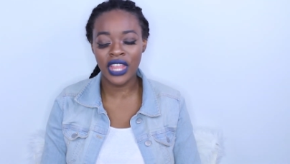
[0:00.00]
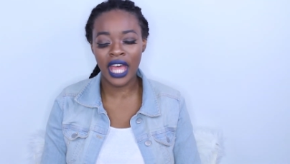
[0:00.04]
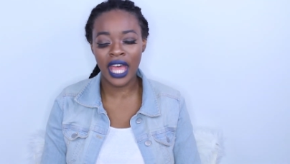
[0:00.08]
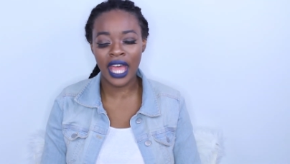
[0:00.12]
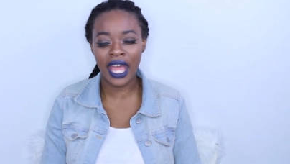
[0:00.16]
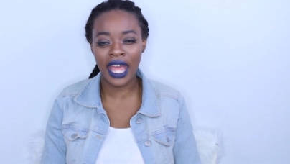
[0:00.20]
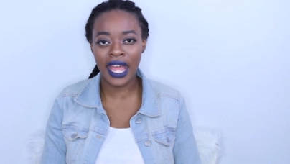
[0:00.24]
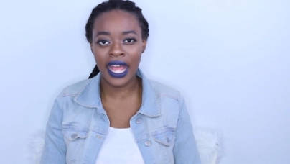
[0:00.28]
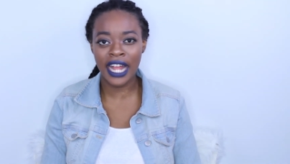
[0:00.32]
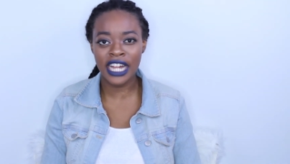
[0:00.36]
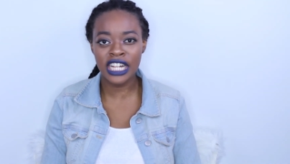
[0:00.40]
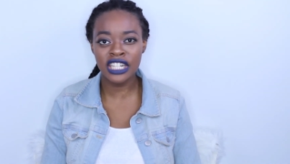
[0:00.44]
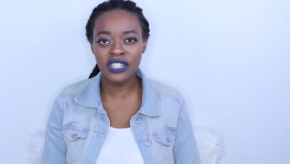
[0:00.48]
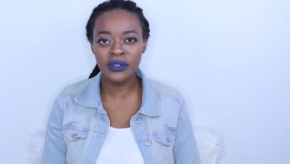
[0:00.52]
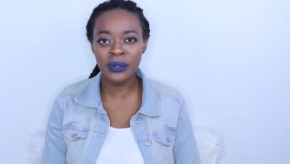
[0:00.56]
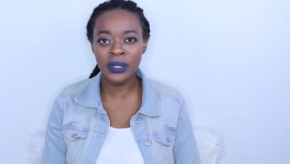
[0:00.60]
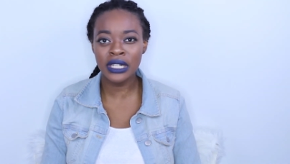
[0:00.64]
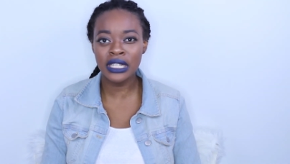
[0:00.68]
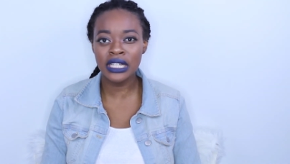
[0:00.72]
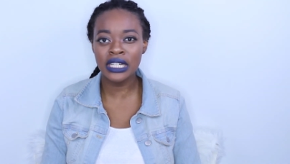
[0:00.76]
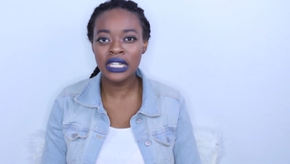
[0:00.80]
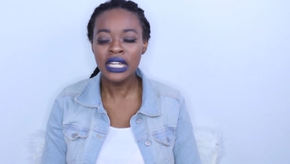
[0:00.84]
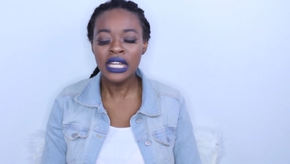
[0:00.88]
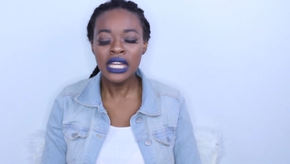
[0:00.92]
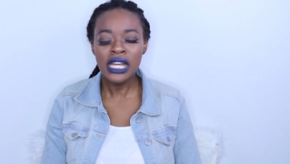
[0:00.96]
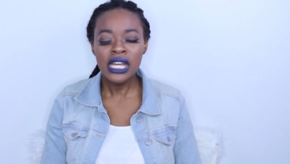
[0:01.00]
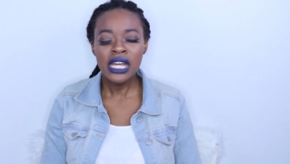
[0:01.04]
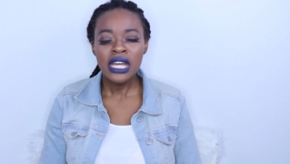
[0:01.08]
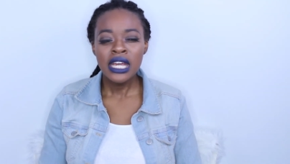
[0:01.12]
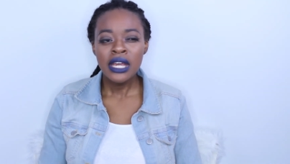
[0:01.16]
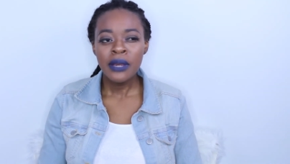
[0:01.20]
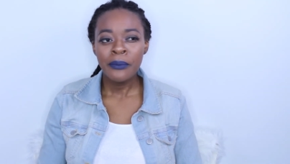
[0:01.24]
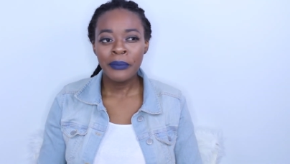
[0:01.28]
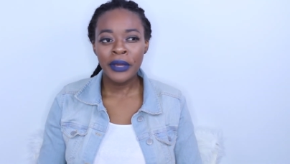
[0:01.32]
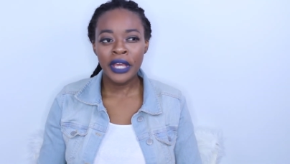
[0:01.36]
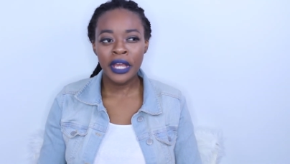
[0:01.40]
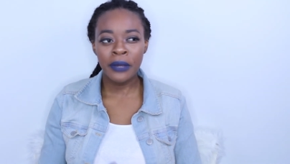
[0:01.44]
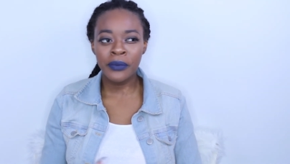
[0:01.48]
that. I just want
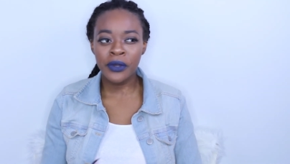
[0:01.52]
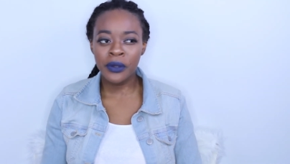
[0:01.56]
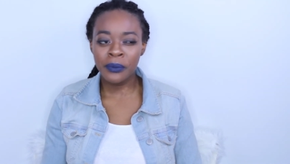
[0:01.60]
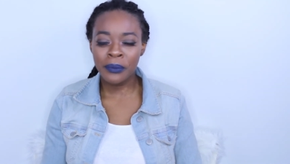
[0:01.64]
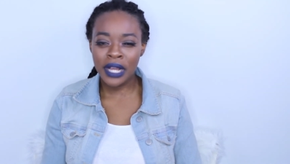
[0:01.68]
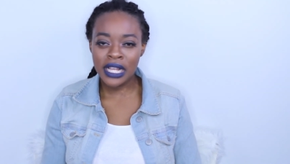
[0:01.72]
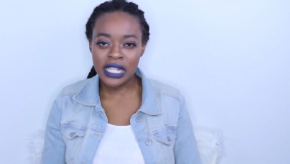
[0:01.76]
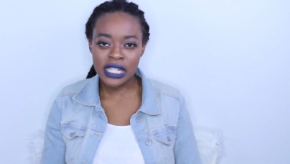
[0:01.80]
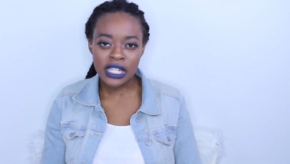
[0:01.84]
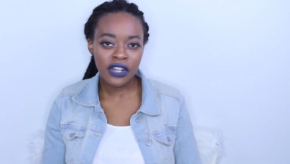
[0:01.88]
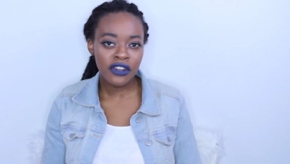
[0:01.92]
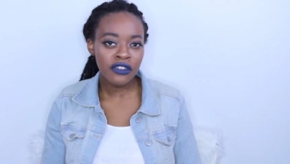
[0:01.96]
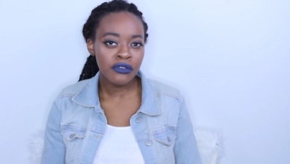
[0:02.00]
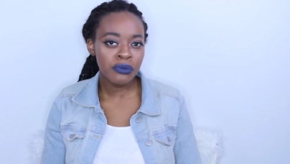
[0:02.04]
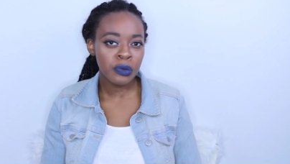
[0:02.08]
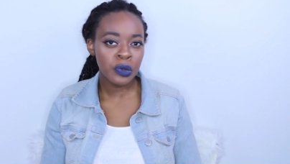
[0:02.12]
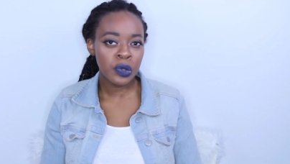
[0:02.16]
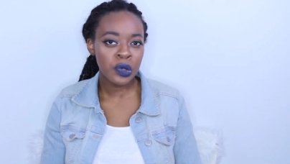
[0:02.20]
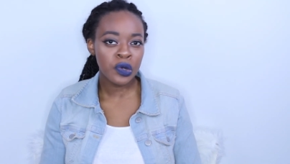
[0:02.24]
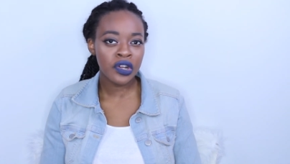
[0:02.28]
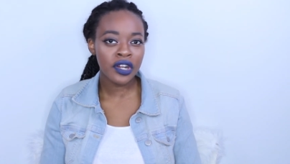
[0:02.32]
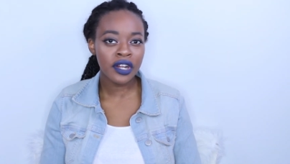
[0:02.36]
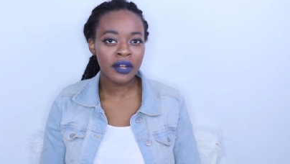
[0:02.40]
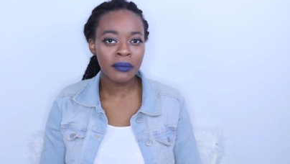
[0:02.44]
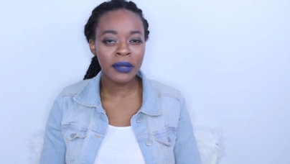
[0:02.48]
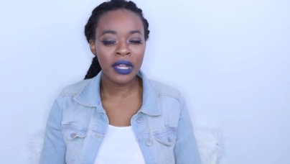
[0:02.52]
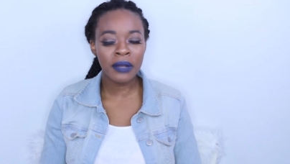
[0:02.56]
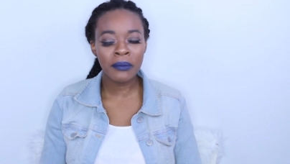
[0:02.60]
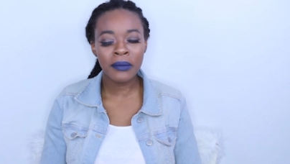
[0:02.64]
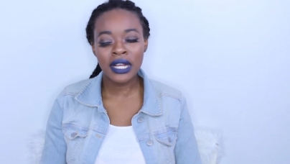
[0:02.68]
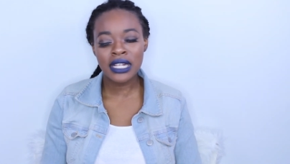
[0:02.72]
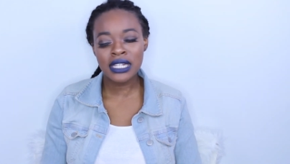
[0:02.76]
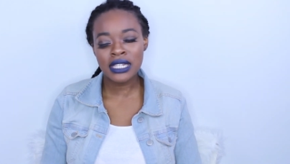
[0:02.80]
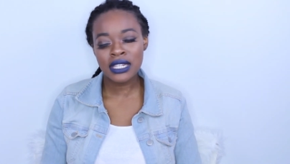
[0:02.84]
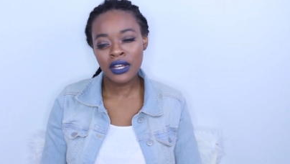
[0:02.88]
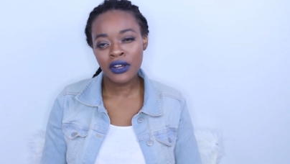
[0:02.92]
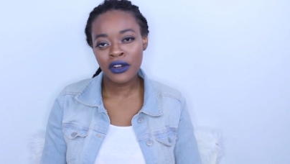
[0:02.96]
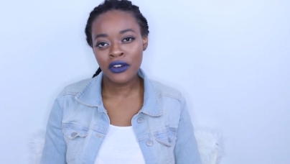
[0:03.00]
to pamper myself more, make
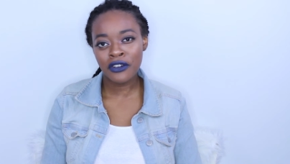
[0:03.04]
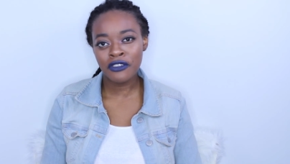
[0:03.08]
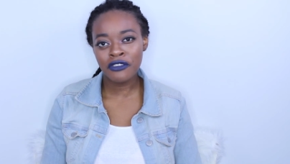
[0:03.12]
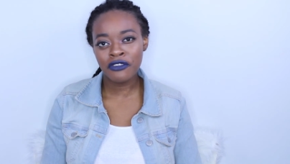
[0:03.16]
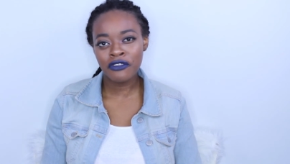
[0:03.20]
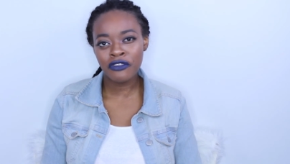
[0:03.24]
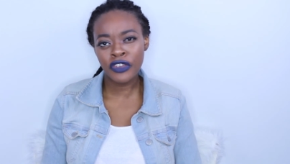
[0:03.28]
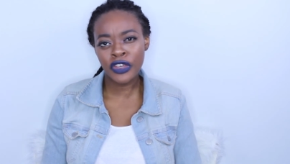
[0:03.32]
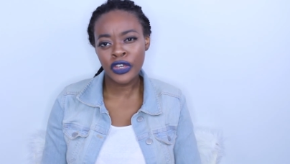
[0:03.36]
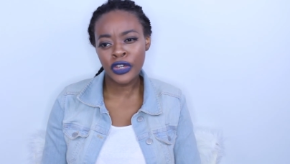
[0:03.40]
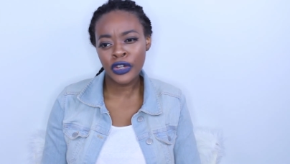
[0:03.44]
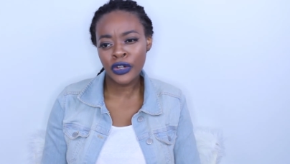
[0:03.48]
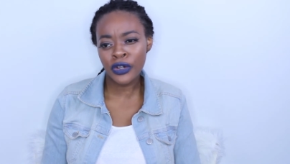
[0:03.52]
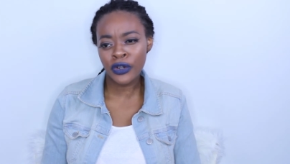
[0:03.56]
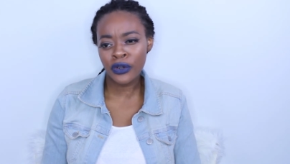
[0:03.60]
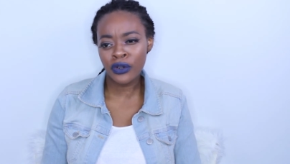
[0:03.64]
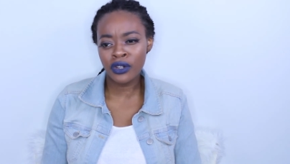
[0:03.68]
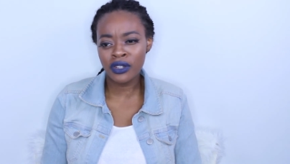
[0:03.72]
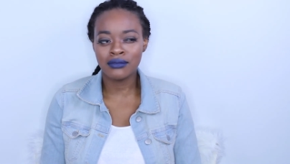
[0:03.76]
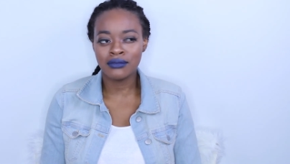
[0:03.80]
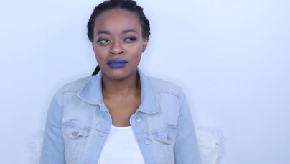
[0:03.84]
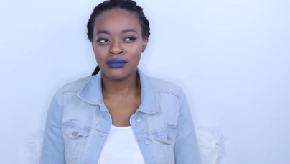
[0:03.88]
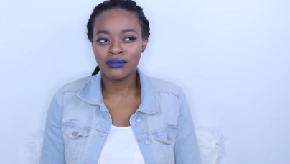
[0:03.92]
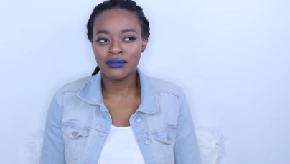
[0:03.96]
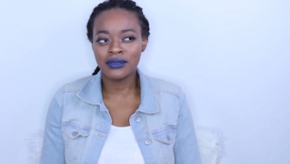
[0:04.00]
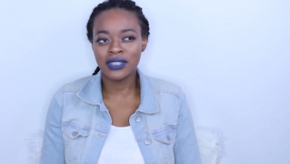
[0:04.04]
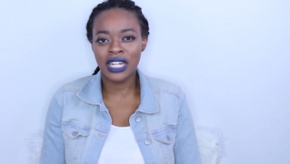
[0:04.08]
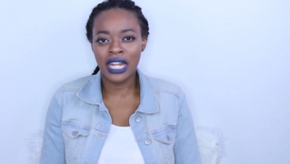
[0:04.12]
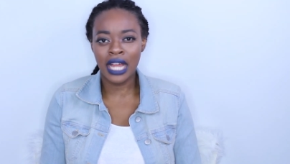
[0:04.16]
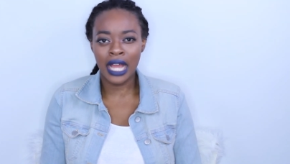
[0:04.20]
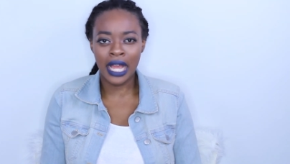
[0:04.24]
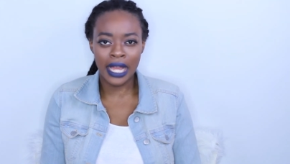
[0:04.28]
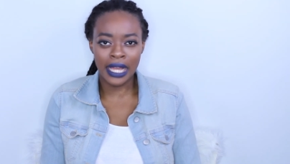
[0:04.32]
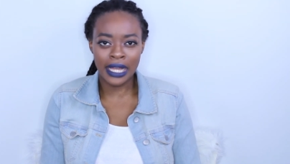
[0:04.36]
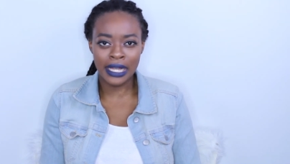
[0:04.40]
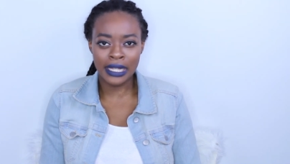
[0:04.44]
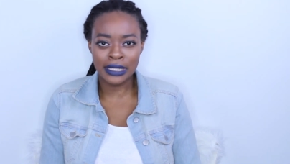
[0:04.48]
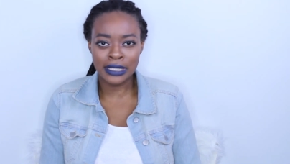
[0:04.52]
myself feel
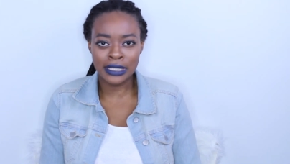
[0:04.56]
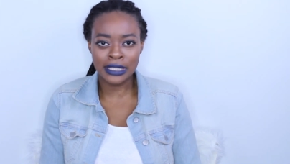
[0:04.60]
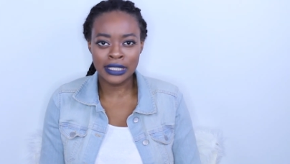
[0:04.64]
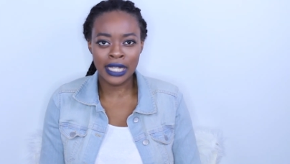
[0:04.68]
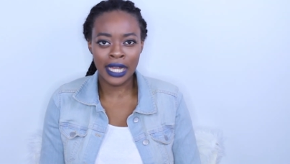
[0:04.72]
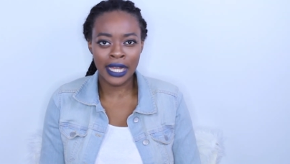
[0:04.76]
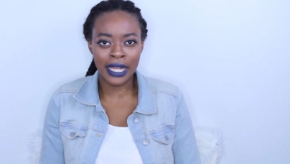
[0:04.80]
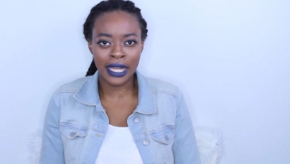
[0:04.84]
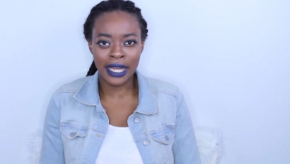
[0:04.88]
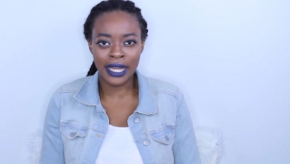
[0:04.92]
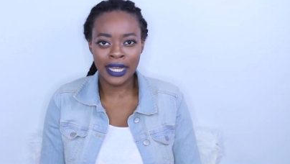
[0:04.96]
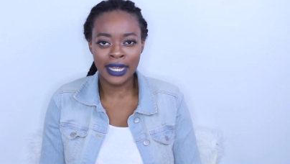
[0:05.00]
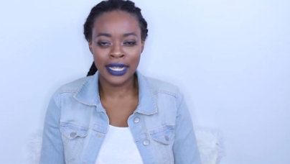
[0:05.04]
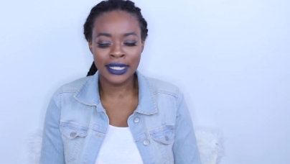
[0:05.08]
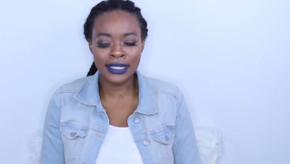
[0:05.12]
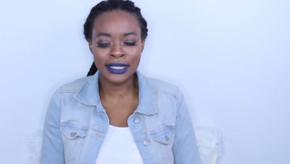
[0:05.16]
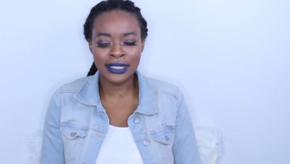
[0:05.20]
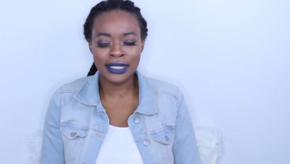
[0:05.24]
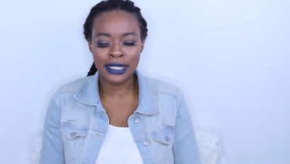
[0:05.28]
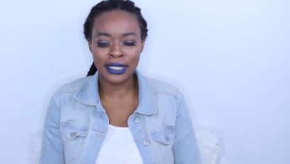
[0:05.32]
nice, I guess,